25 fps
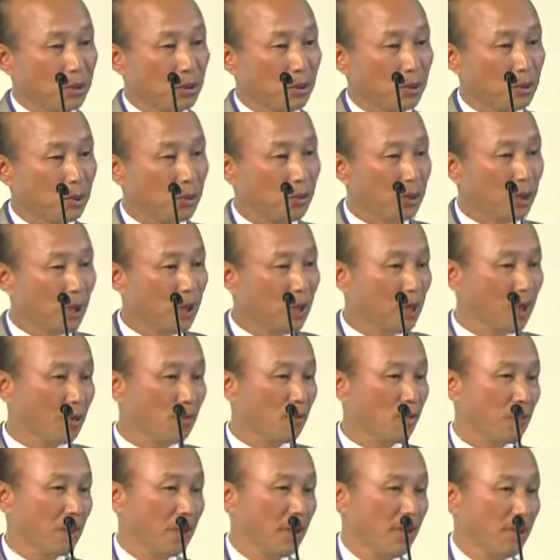Social
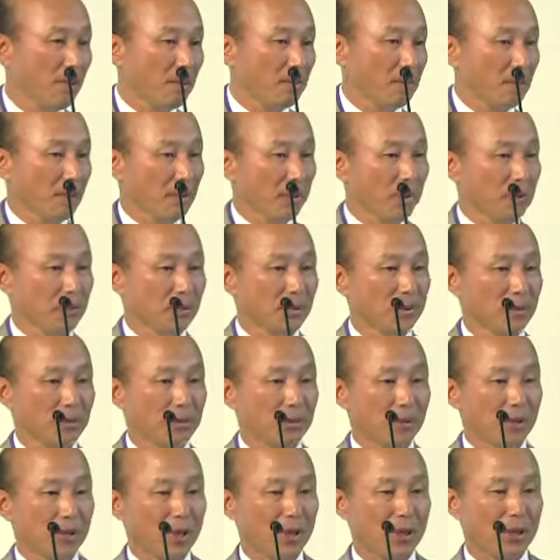network games on
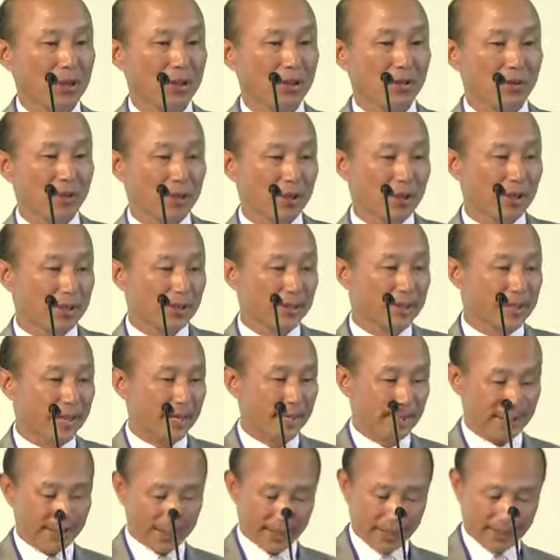social networking
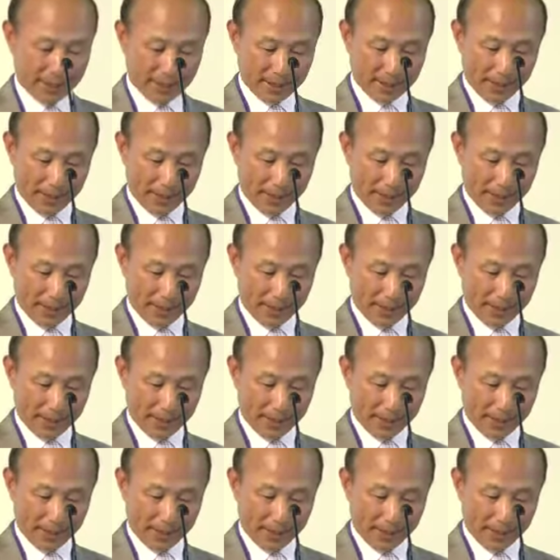site.